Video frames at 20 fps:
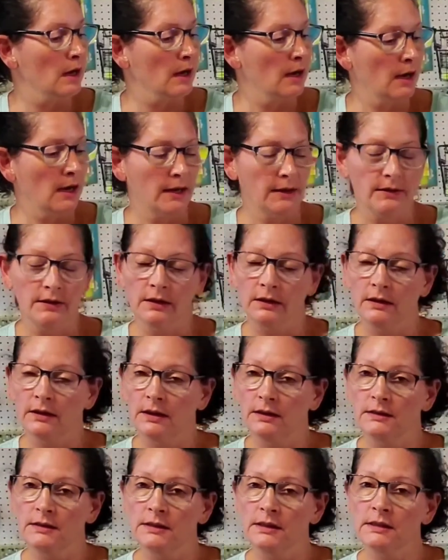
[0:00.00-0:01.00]
I think
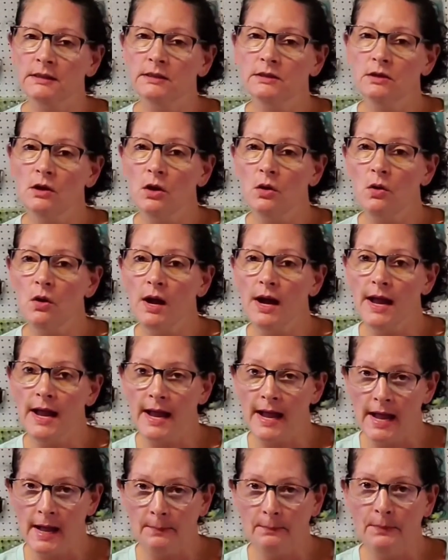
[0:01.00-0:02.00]
that's it. So
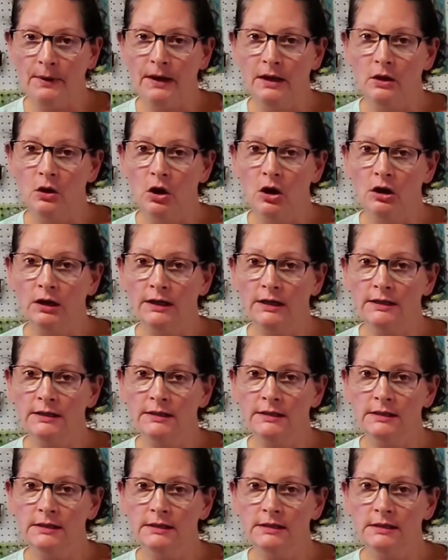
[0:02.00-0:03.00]
happy
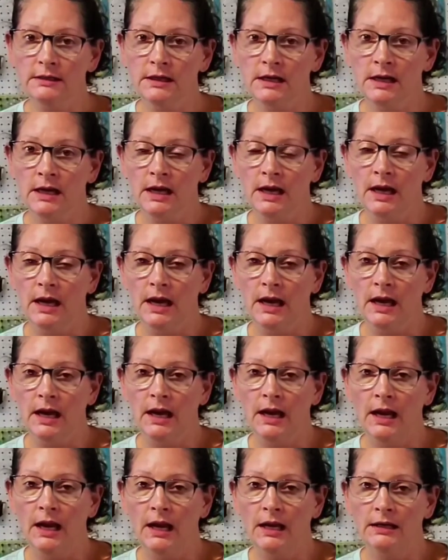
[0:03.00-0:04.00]
August,
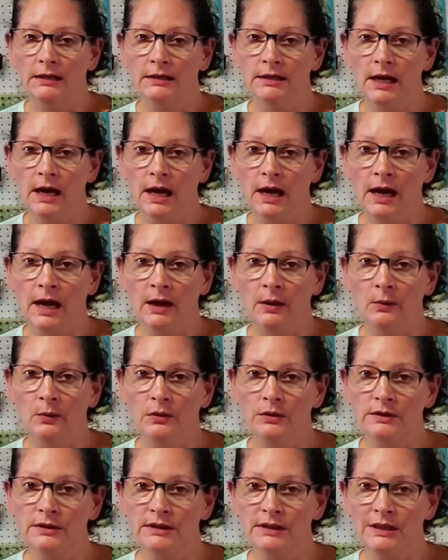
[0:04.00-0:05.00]
and I
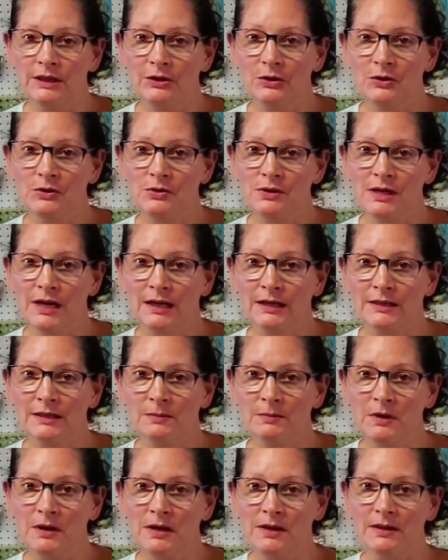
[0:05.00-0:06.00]
will see you
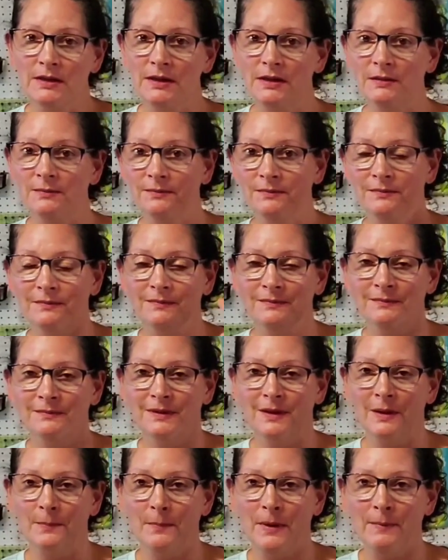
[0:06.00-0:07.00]
next month.
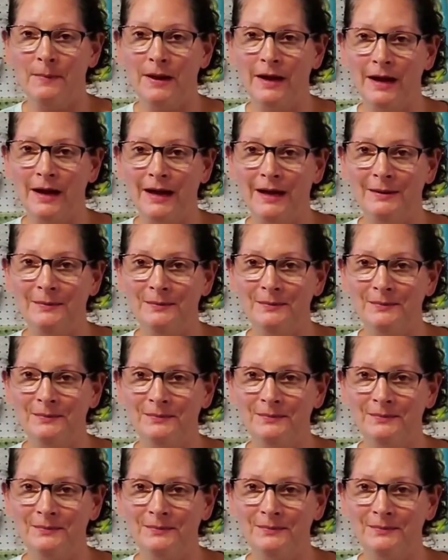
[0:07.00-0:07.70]
Bye-bye.